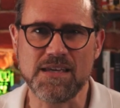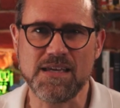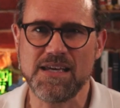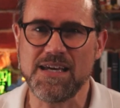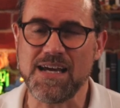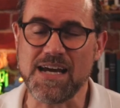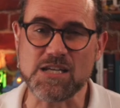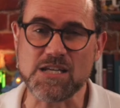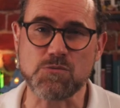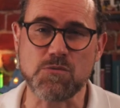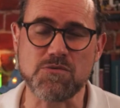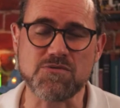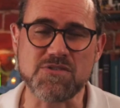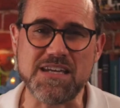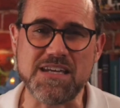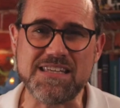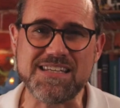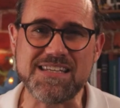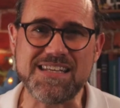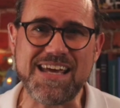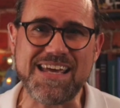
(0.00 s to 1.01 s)
As we've seen
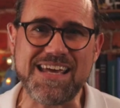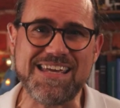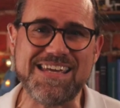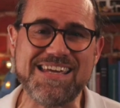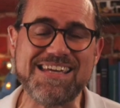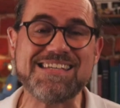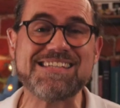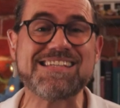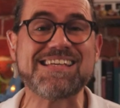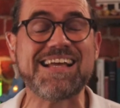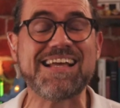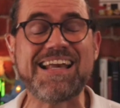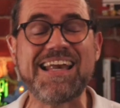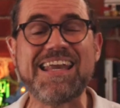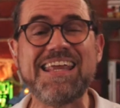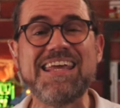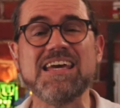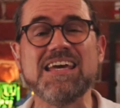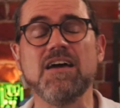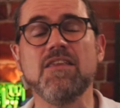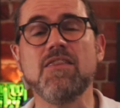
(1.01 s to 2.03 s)
today, it's
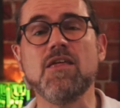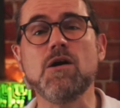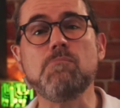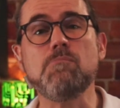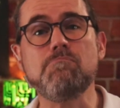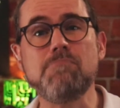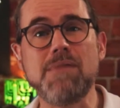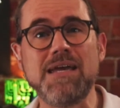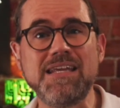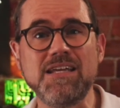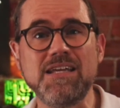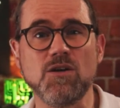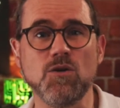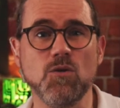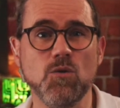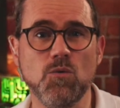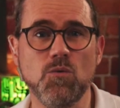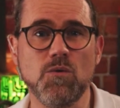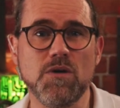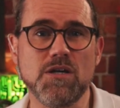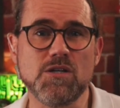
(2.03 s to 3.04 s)
clear that
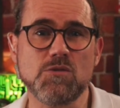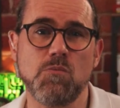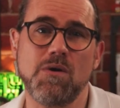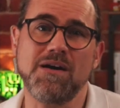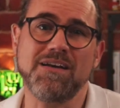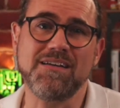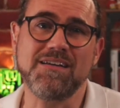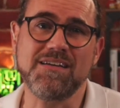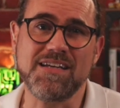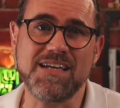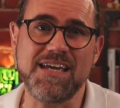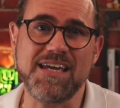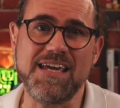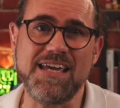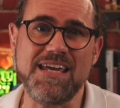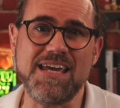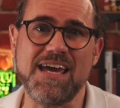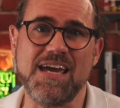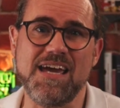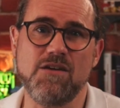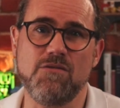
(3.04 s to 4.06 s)
medical is one key
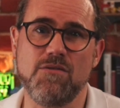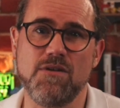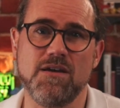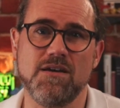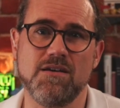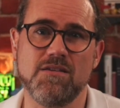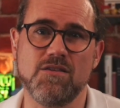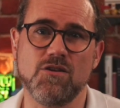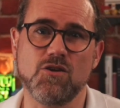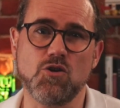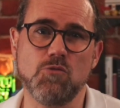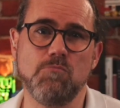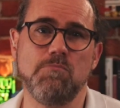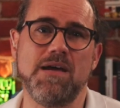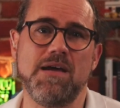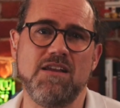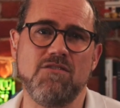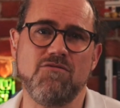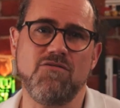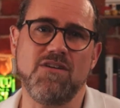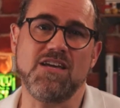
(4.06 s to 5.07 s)
area that could
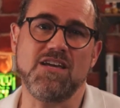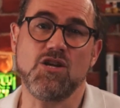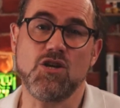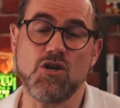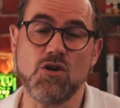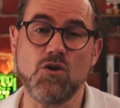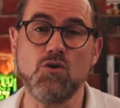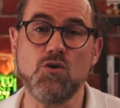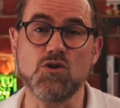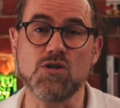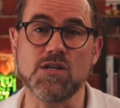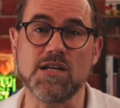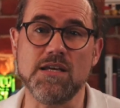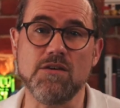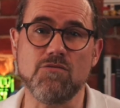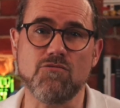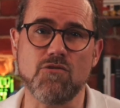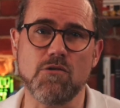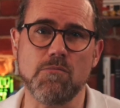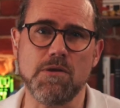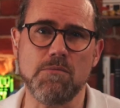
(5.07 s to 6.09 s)
benefit hugely
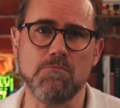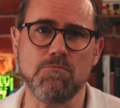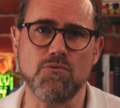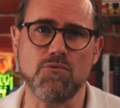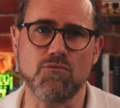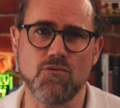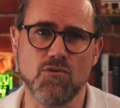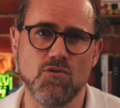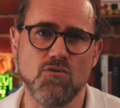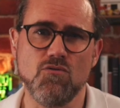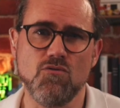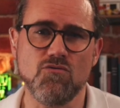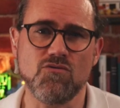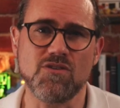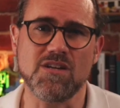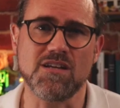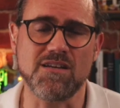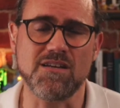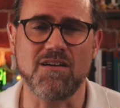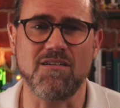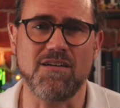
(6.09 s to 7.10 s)
from improved
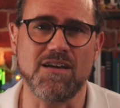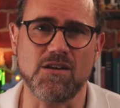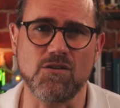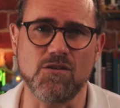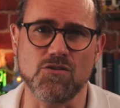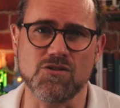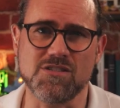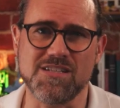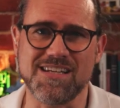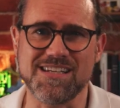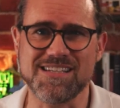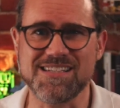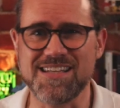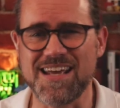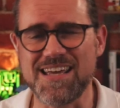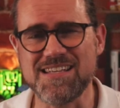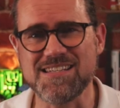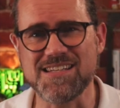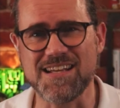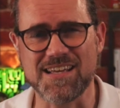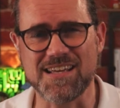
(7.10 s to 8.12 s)
diagnostics
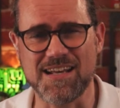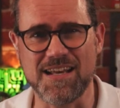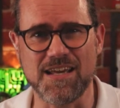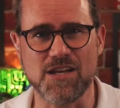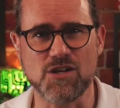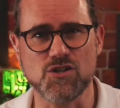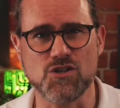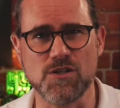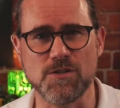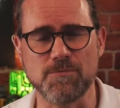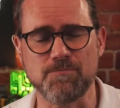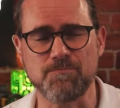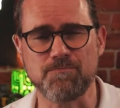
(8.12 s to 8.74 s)
data collection.